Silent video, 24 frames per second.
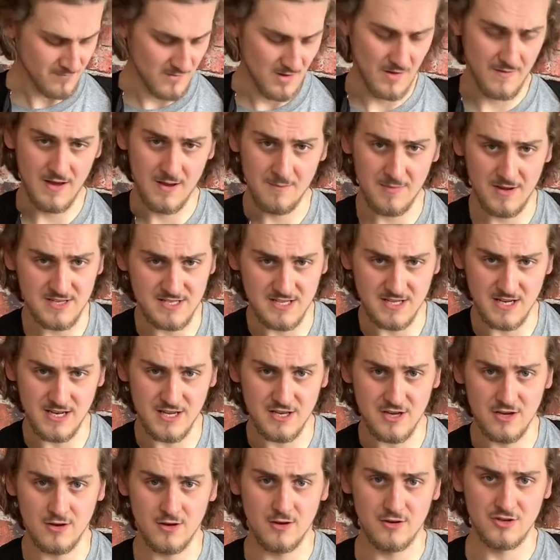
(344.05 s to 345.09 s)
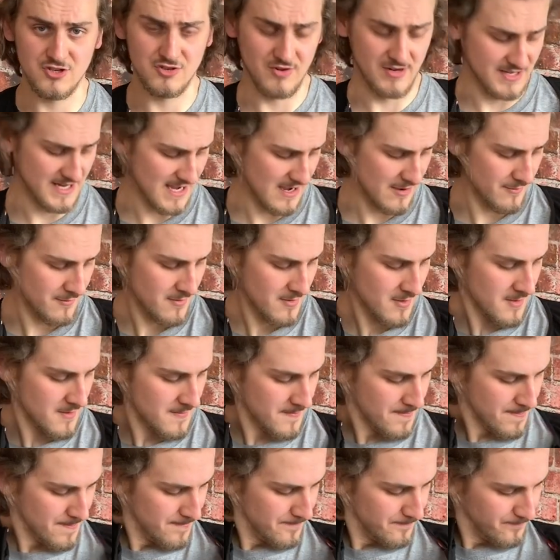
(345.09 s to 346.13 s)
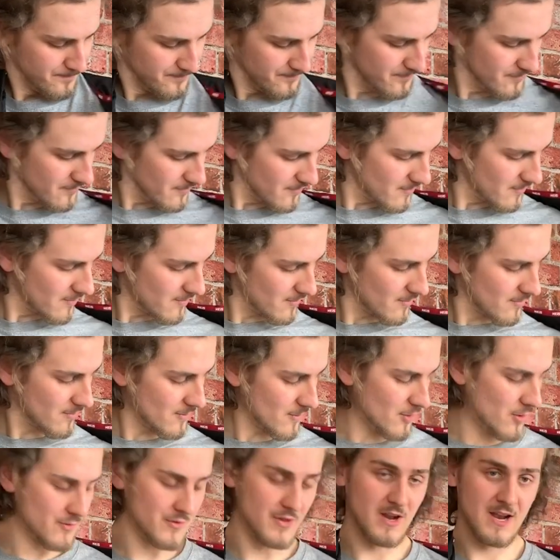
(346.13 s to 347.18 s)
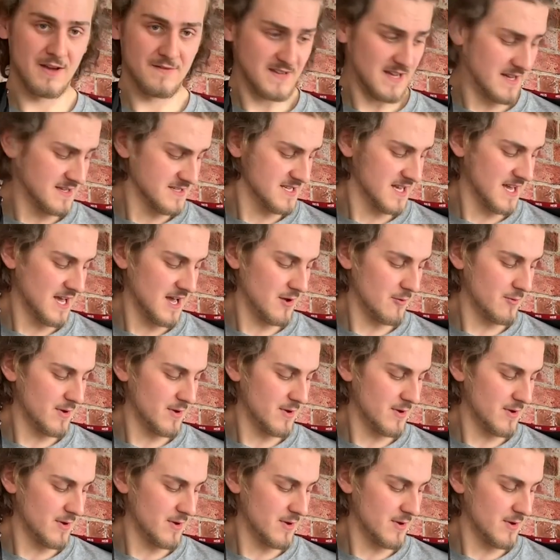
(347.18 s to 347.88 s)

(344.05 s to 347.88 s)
and that basically can go straight down. On the left hand here